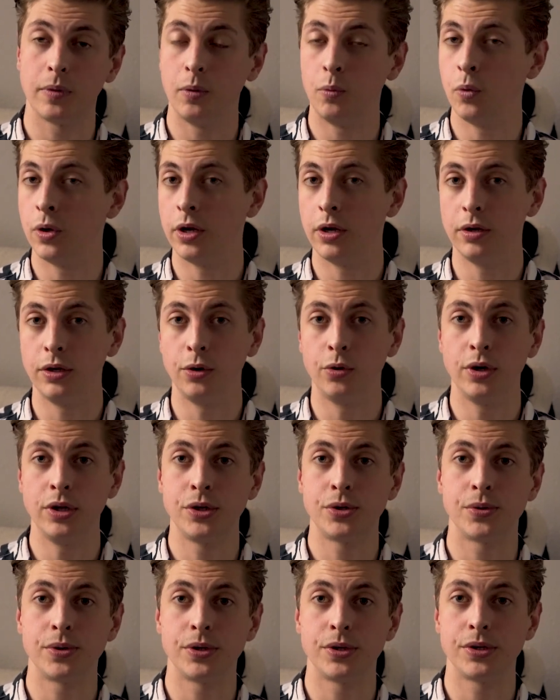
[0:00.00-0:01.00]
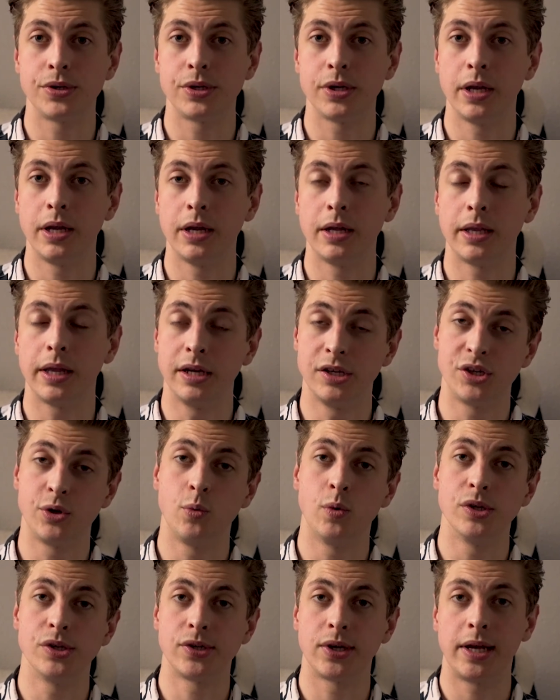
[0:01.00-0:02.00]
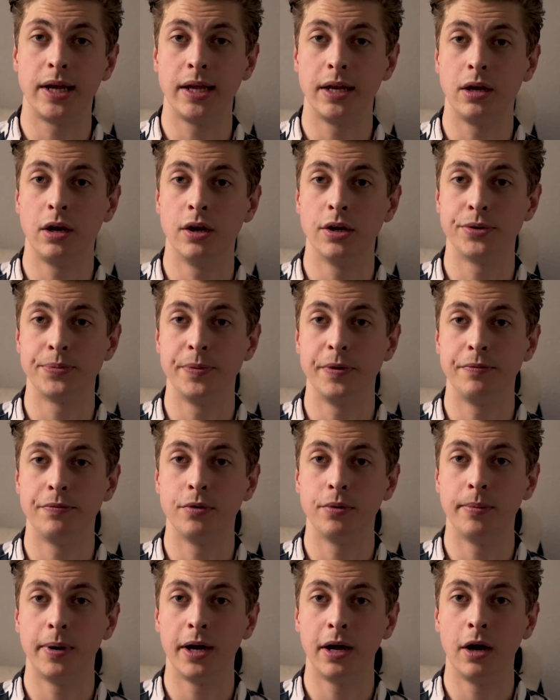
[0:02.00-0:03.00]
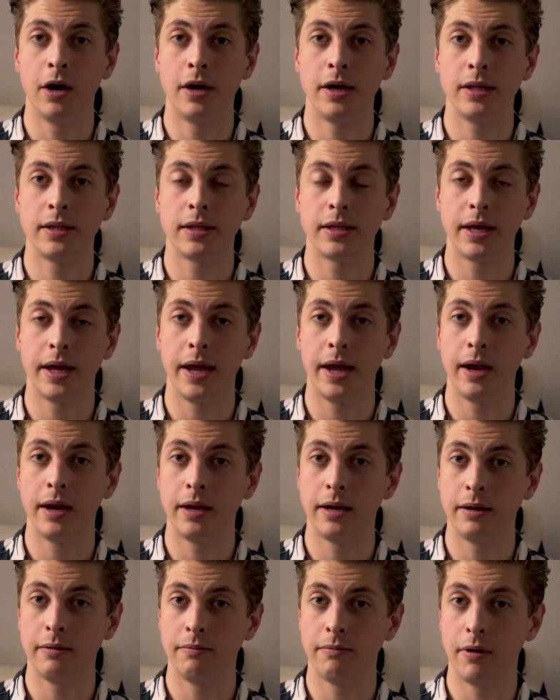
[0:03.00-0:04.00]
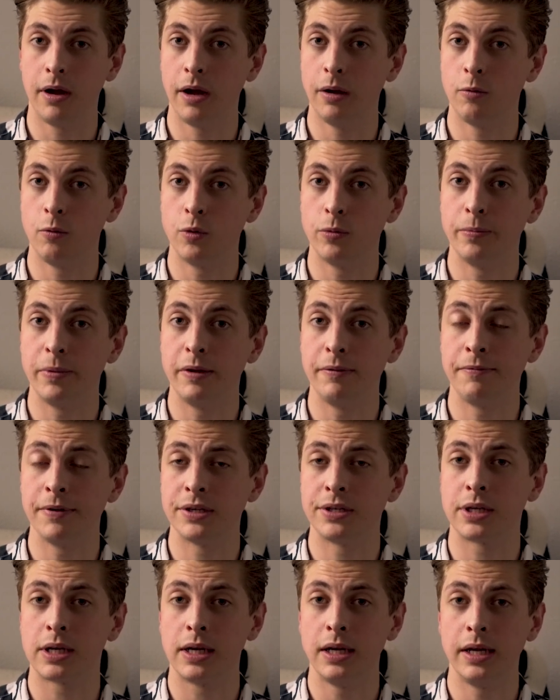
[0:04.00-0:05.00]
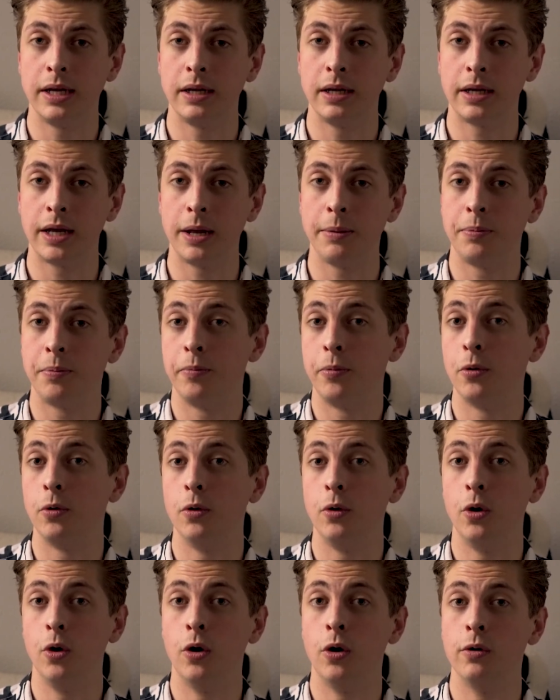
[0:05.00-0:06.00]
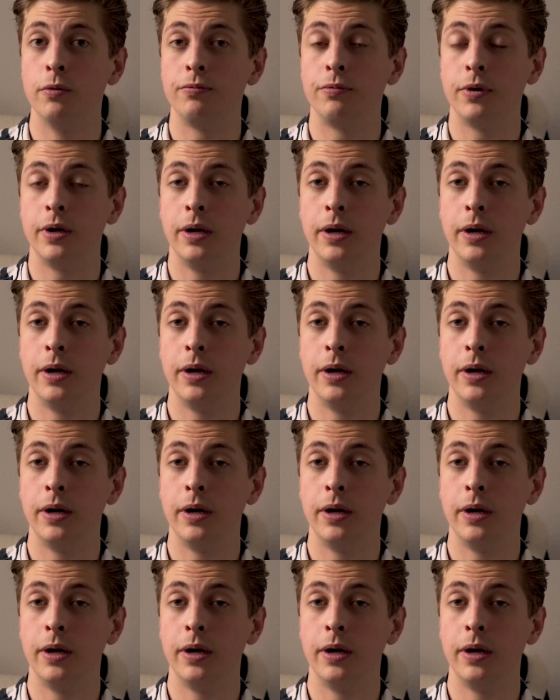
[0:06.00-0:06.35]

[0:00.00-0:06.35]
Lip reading: what are your interests in it, and she once again asked me for my height and if I would be physically capable of